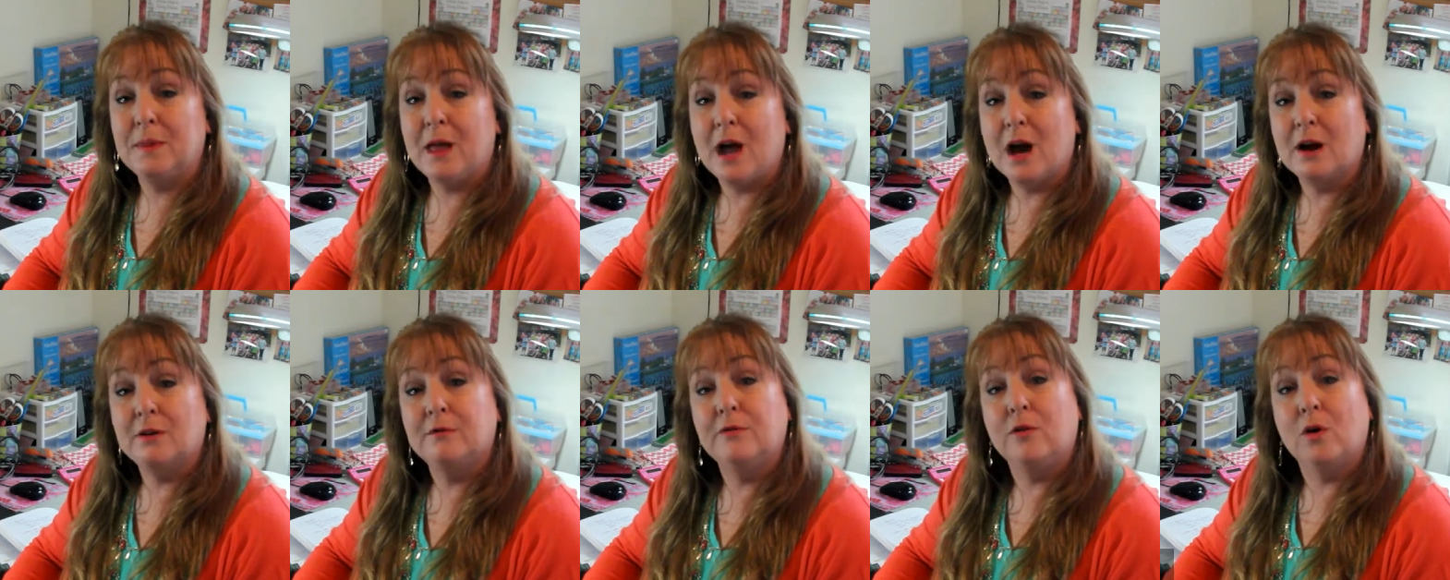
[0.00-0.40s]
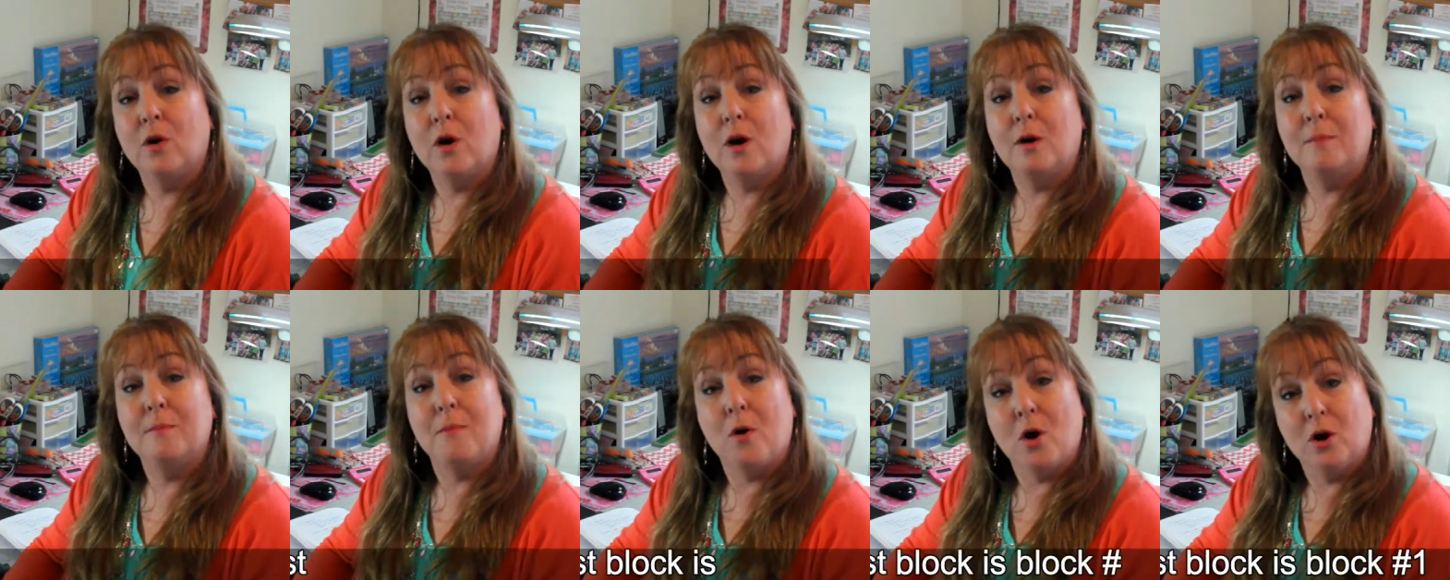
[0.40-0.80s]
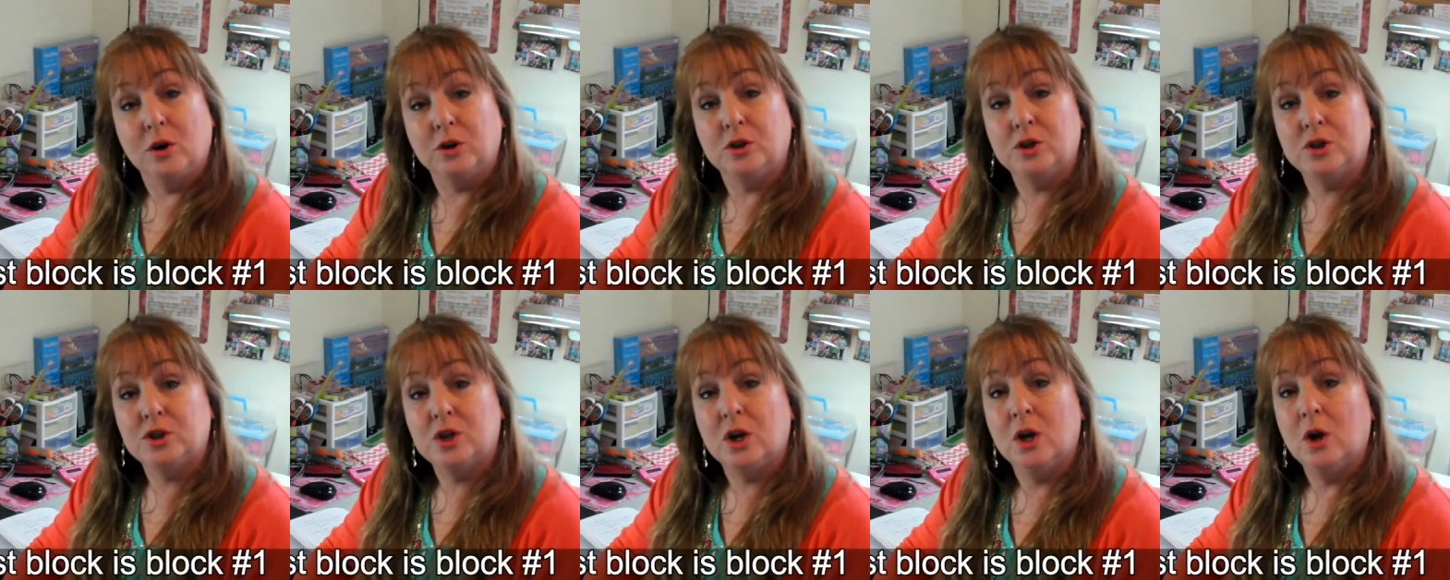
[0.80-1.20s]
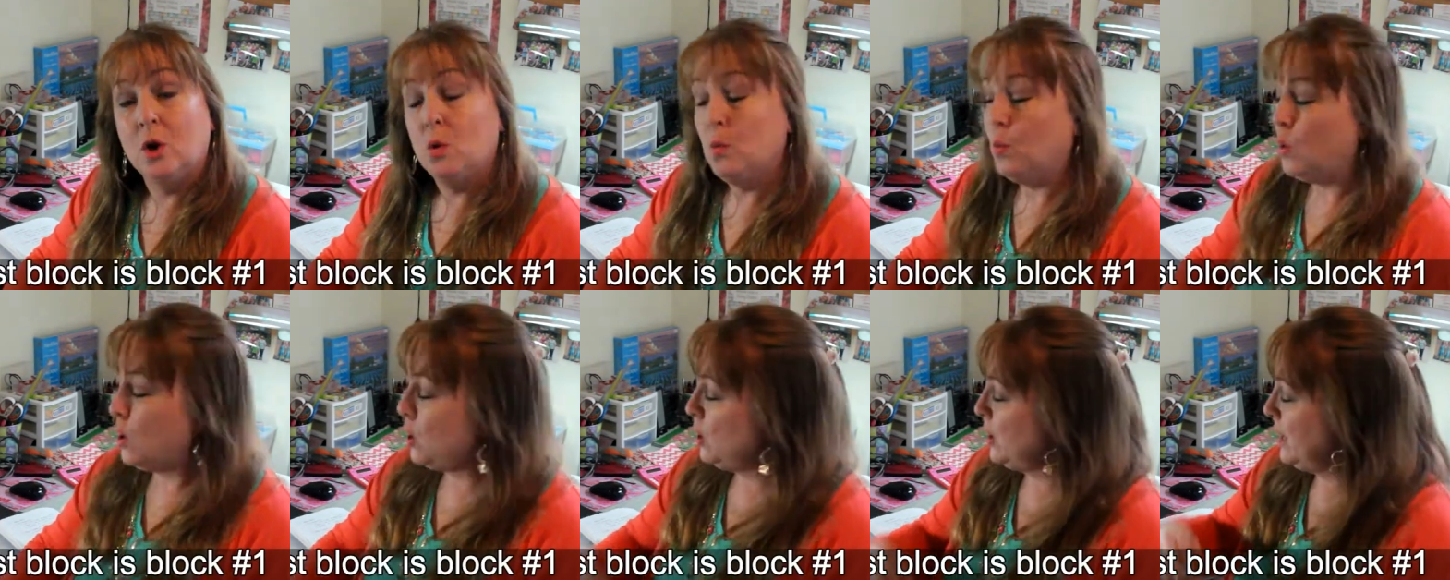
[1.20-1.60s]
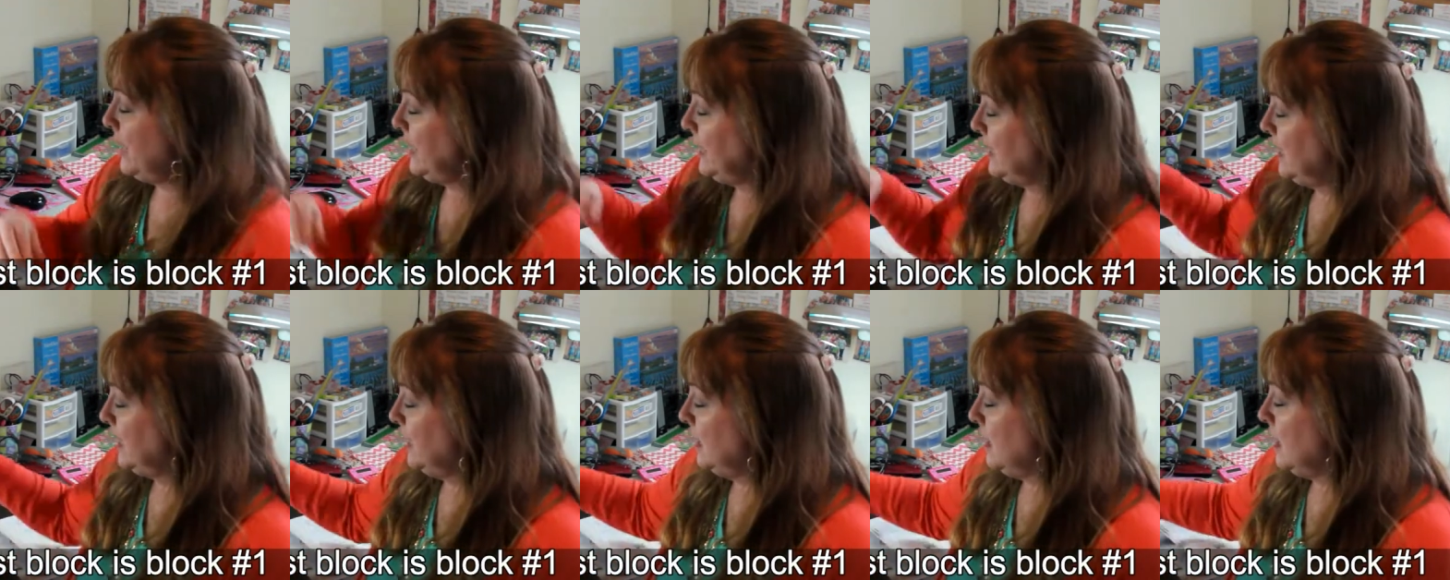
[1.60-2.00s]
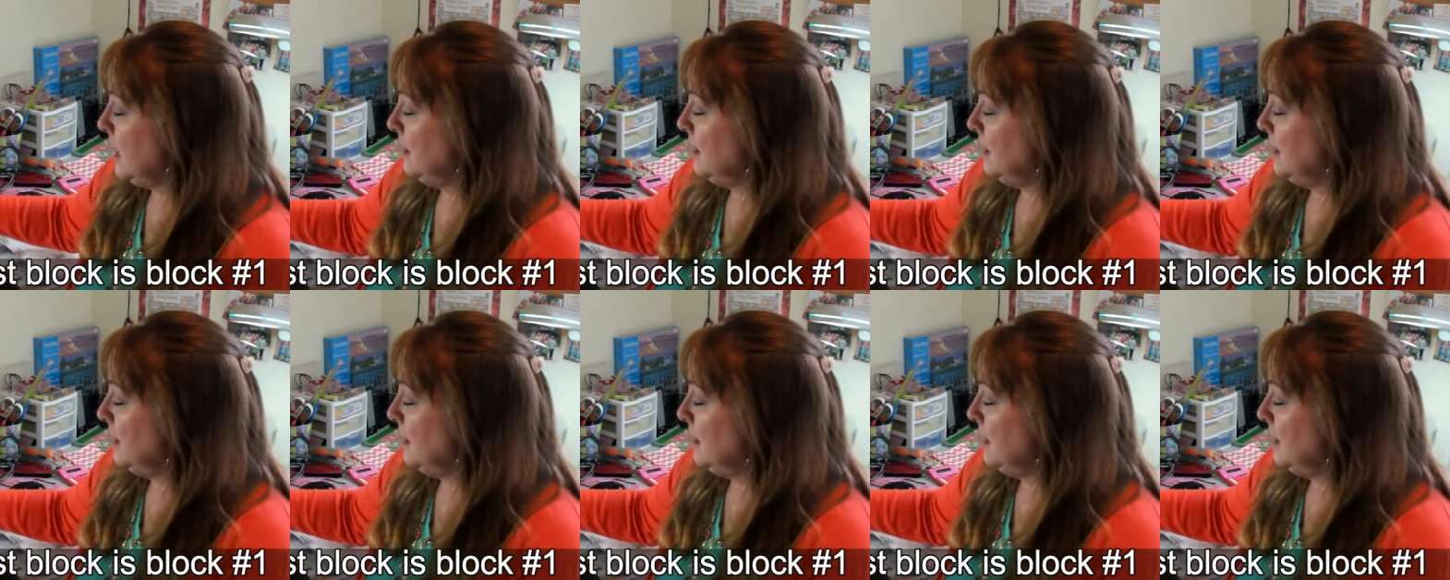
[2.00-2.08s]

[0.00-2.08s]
block for our March wall hanging,